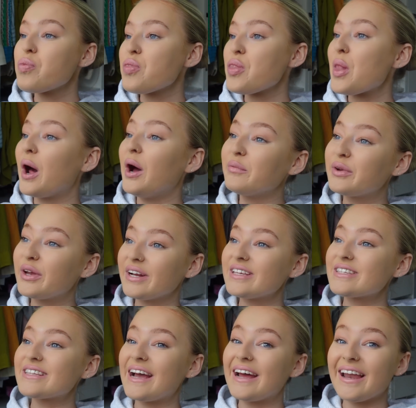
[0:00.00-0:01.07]
I'm gonna
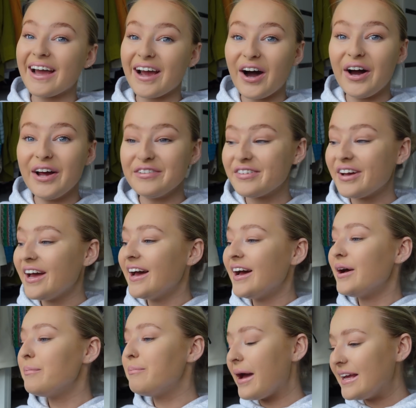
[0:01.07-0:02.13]
say like I've
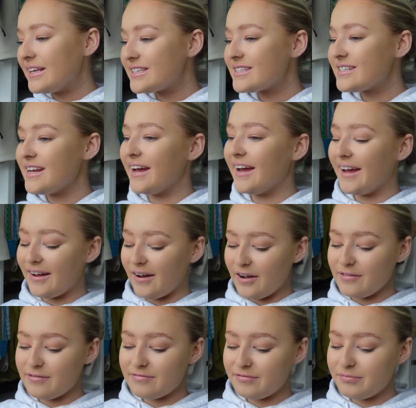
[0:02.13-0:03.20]
based it.
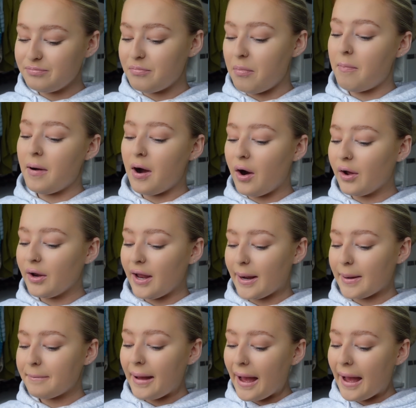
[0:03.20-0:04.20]
I've put on like